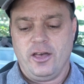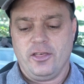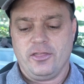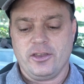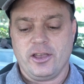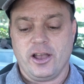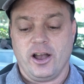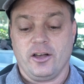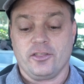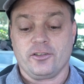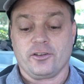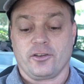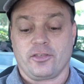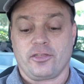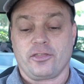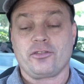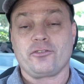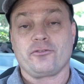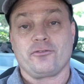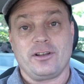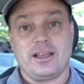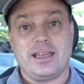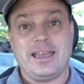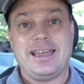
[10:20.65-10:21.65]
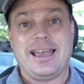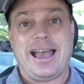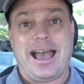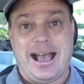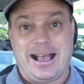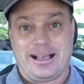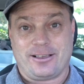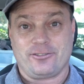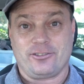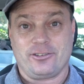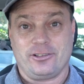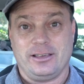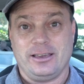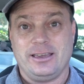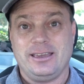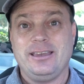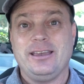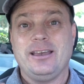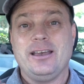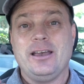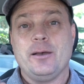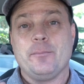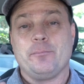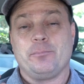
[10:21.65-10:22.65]
The other three, actually,
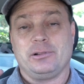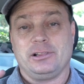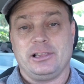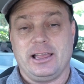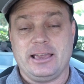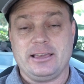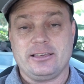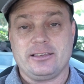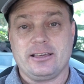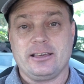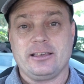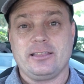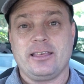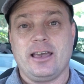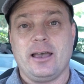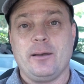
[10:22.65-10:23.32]
placing